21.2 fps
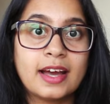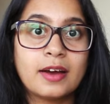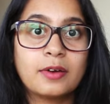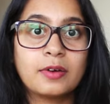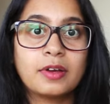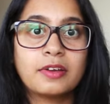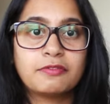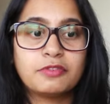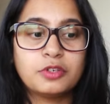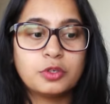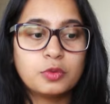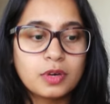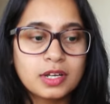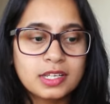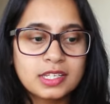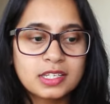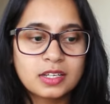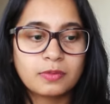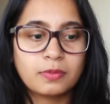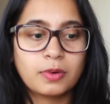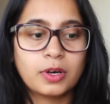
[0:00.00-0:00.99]
Now, if you
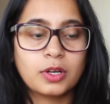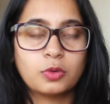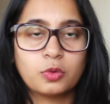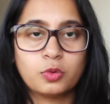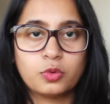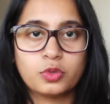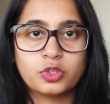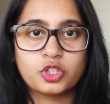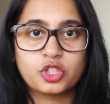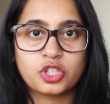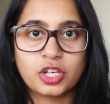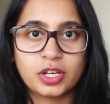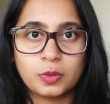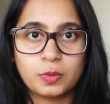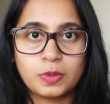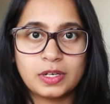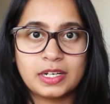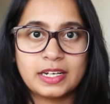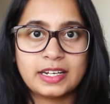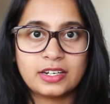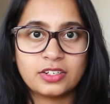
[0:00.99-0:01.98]
are someone who is
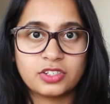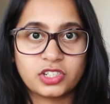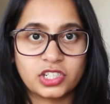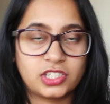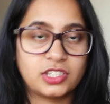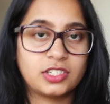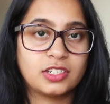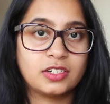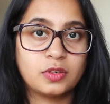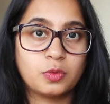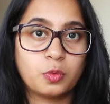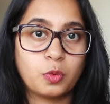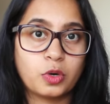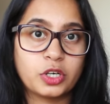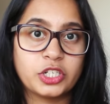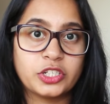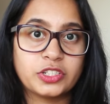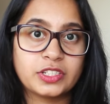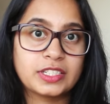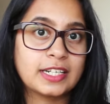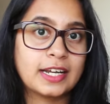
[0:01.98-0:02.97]
genuinely interested in
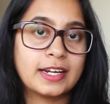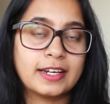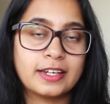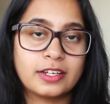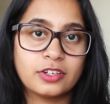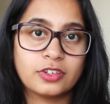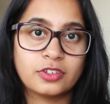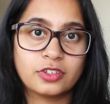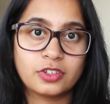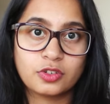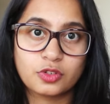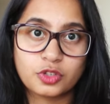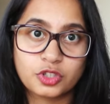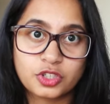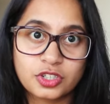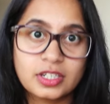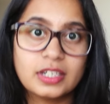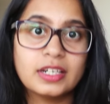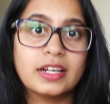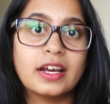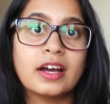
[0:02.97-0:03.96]
what you're studying here in
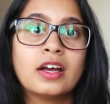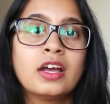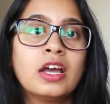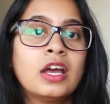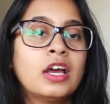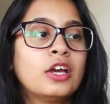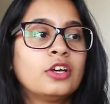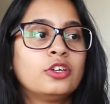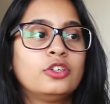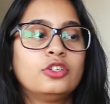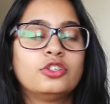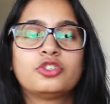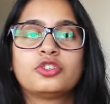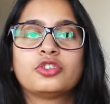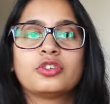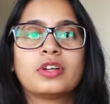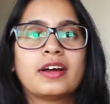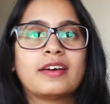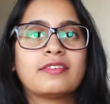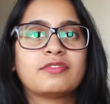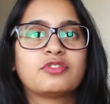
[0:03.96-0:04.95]
Australia, you
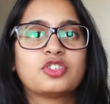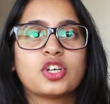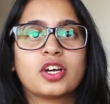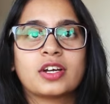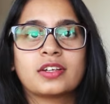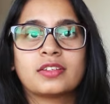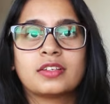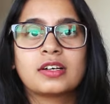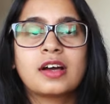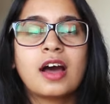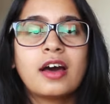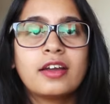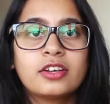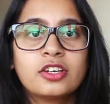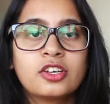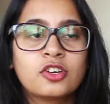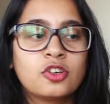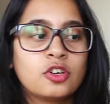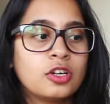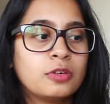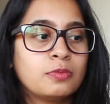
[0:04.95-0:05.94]
should have checked the
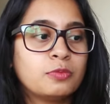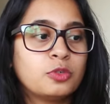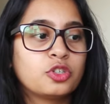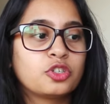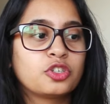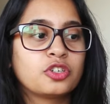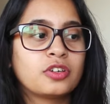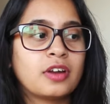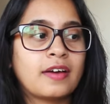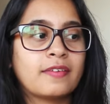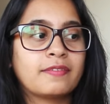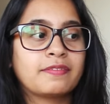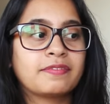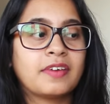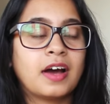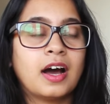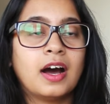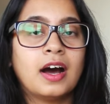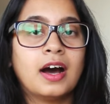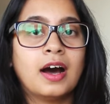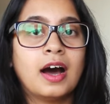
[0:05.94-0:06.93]
curriculum, you should have
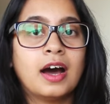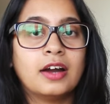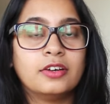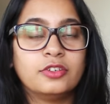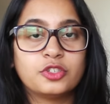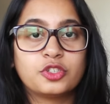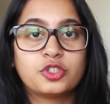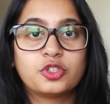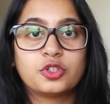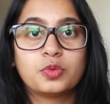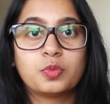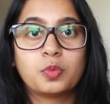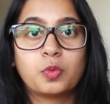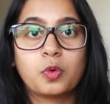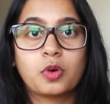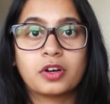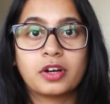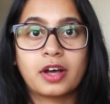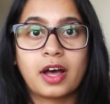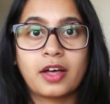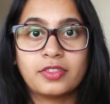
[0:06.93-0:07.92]
understood
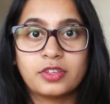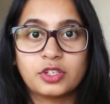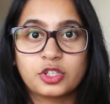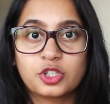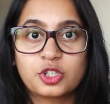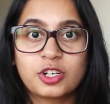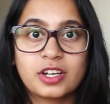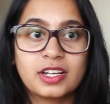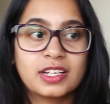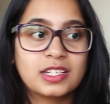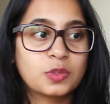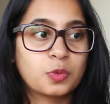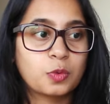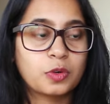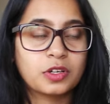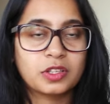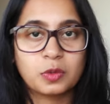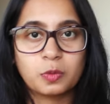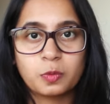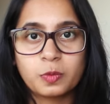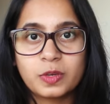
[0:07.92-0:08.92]
what are the strengths,
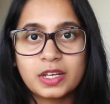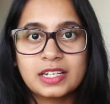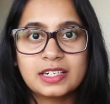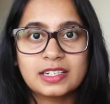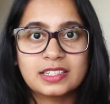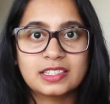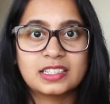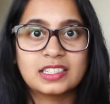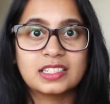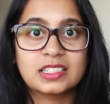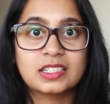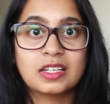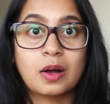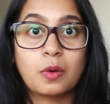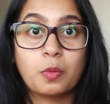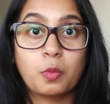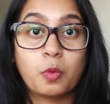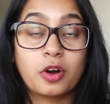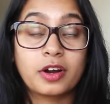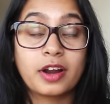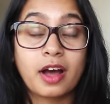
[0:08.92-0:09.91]
what are the weaknesses,
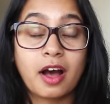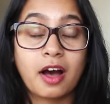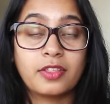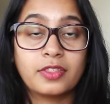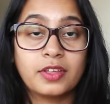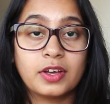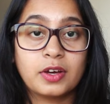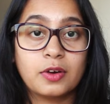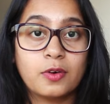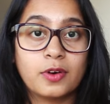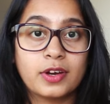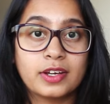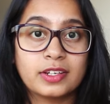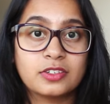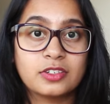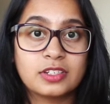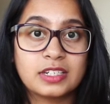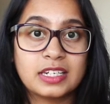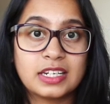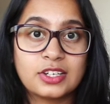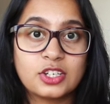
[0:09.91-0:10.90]
what are they going
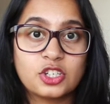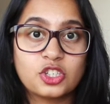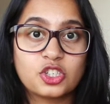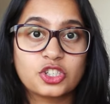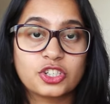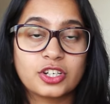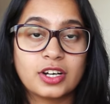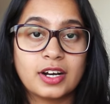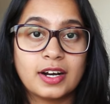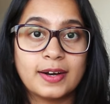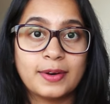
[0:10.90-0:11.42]
to teach